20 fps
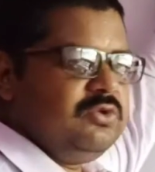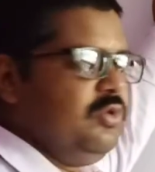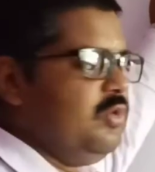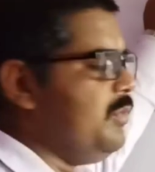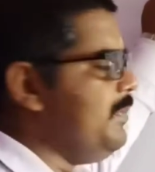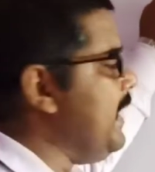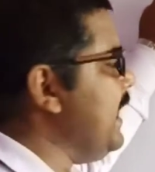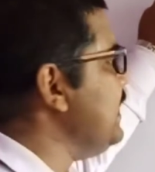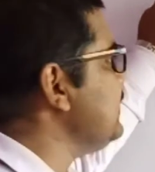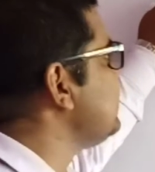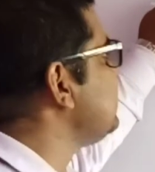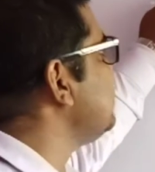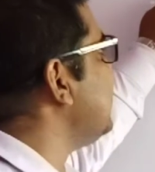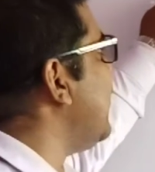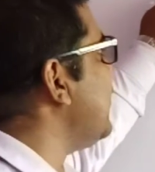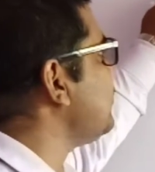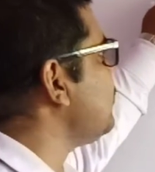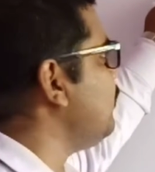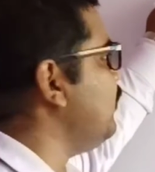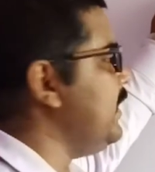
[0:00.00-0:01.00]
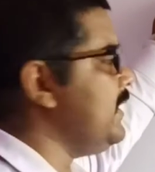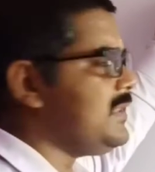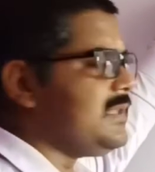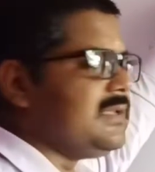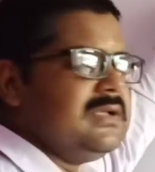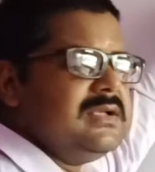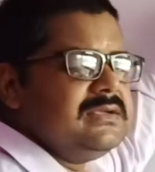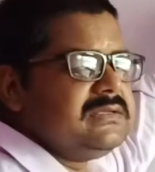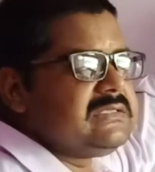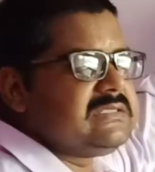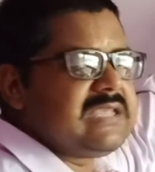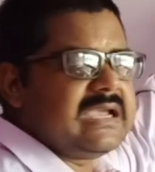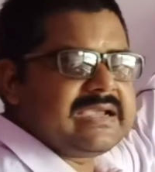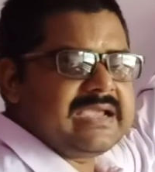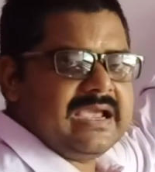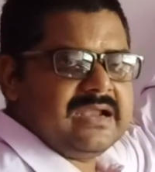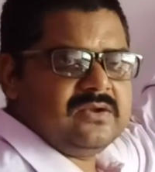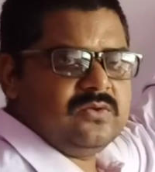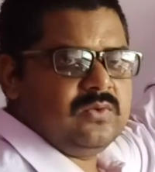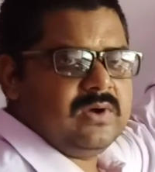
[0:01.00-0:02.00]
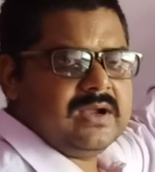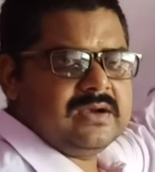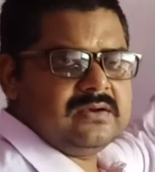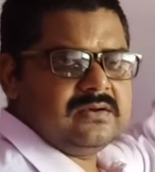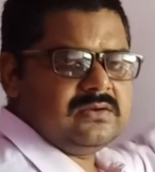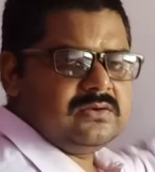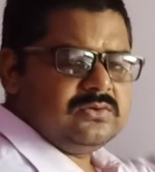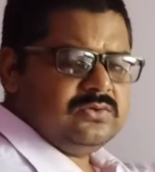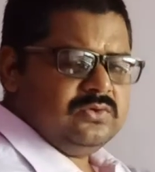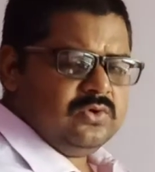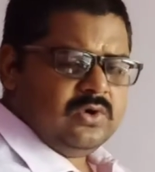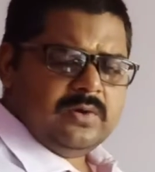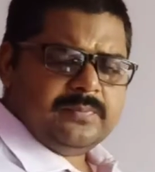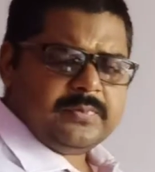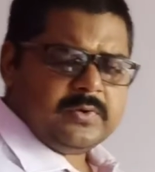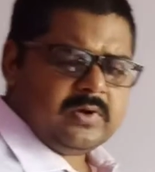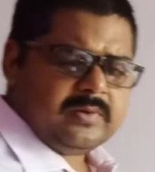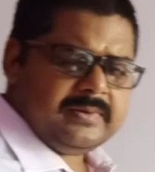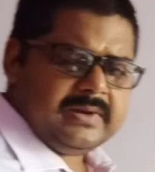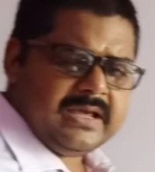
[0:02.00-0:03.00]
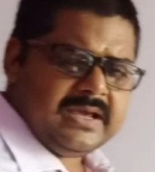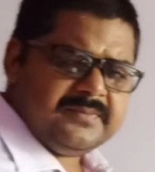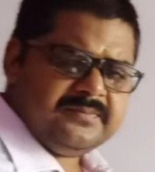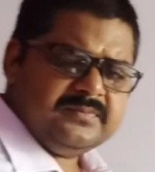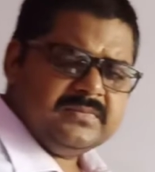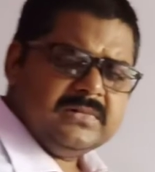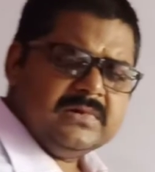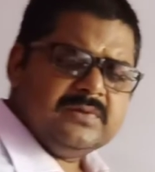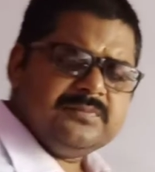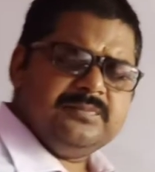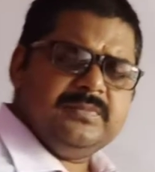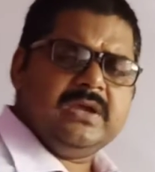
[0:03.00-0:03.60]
You may start with second one, no problem,